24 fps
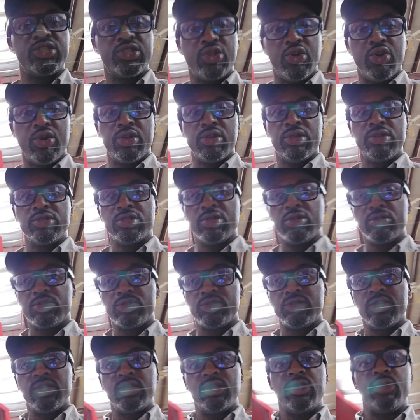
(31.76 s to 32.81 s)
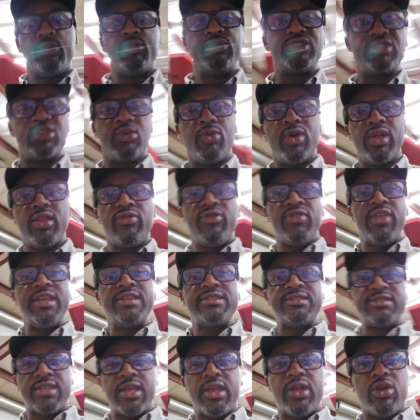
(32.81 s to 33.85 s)
Mechanic starts when someone
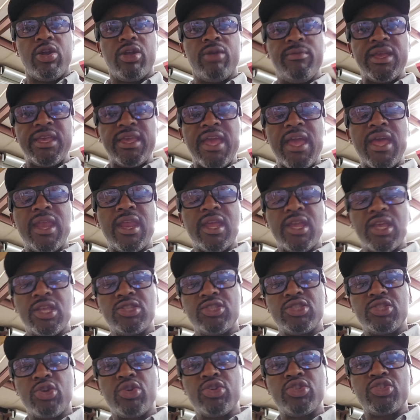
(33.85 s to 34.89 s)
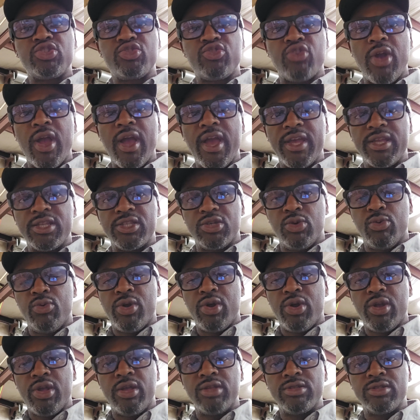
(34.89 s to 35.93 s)
thinks they are a mechanic and starts trying to
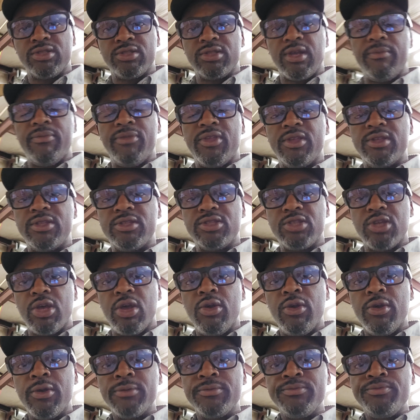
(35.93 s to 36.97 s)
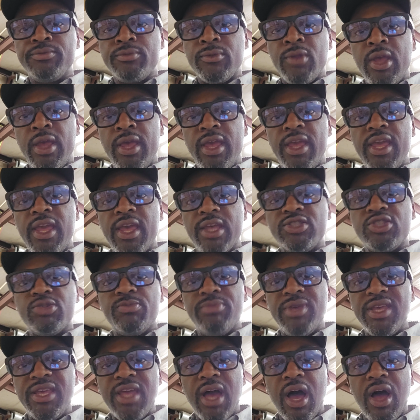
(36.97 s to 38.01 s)
work on something. So he had
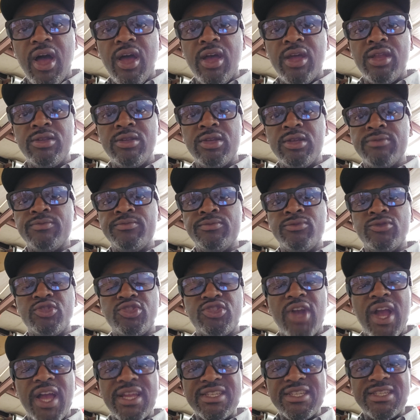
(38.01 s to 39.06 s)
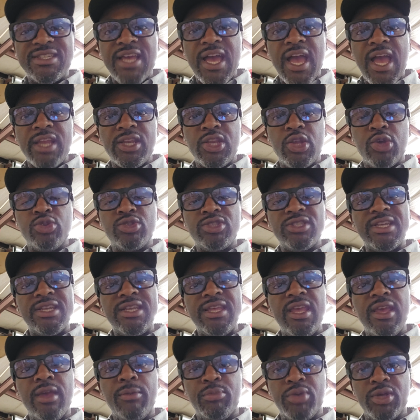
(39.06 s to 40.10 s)
begun trying to diagnose
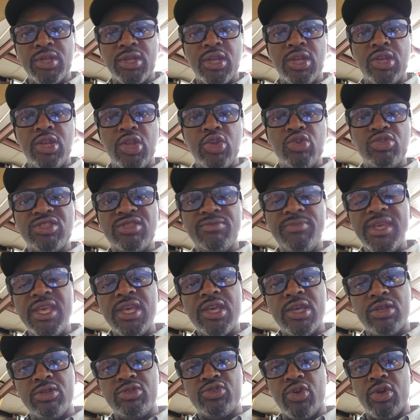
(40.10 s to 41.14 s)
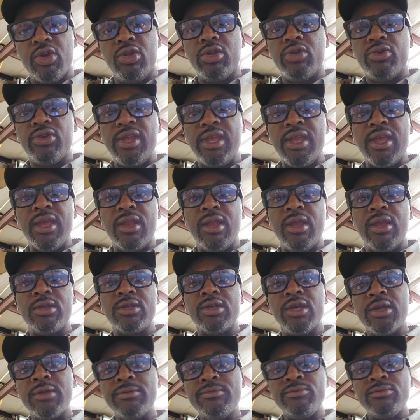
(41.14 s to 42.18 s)
it. He had put a new speed controller in
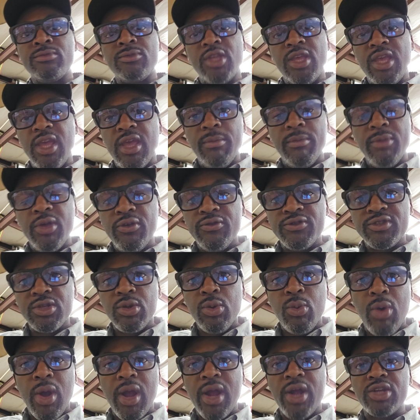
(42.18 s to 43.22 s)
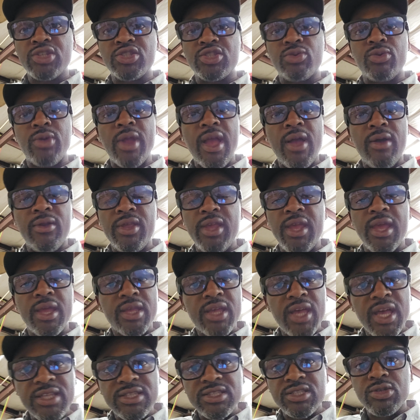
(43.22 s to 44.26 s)
it. He had moved some wires around. He
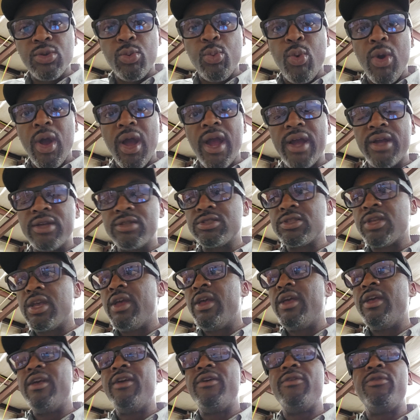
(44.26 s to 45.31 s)
had cut some wires.